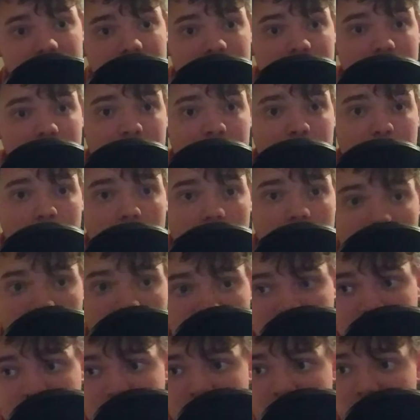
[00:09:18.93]
character
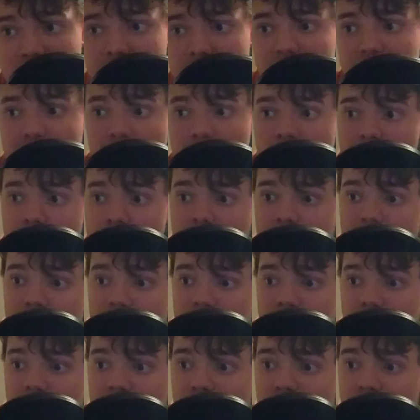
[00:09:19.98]
arcs,
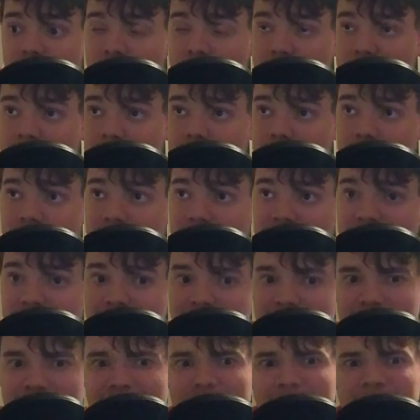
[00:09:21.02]
like
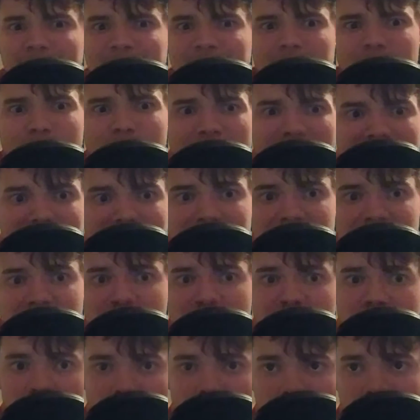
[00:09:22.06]
an expanded
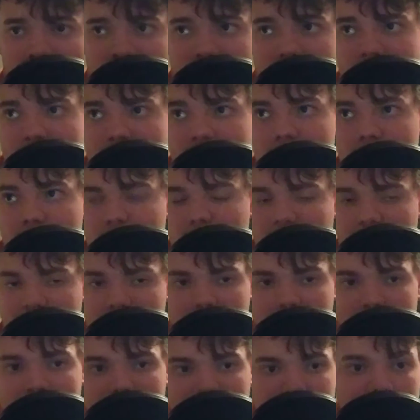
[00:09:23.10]
story that
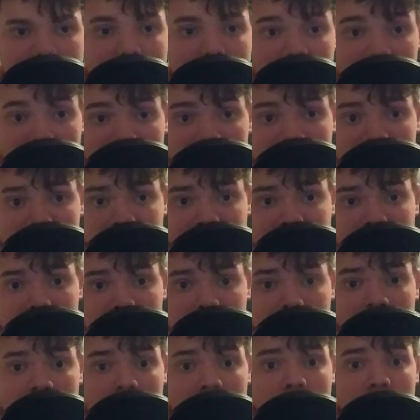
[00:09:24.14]
can actually last, and
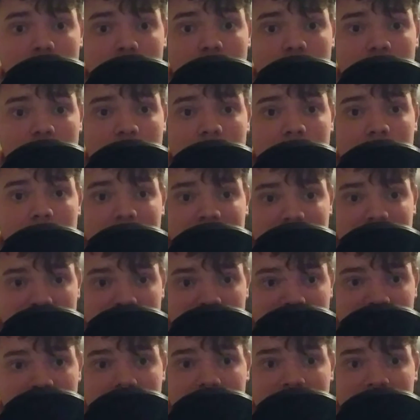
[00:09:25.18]
that you can actually
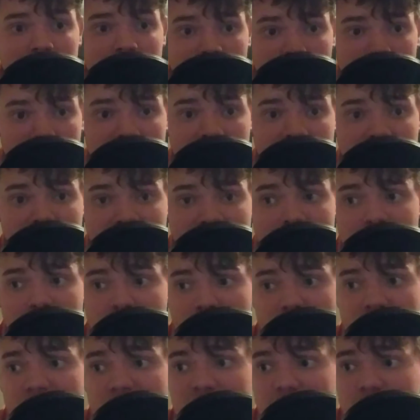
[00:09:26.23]
connect with the character
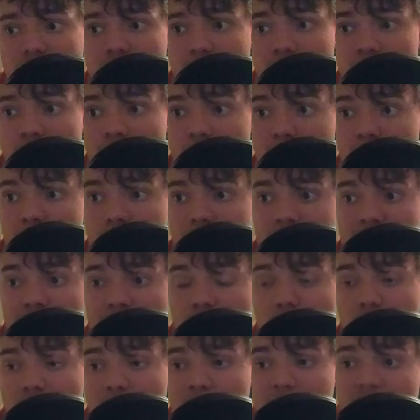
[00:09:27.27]
easier. And
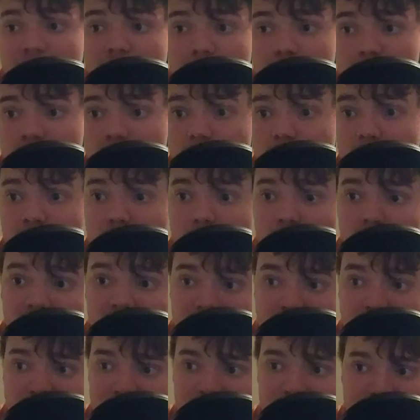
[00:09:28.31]
what better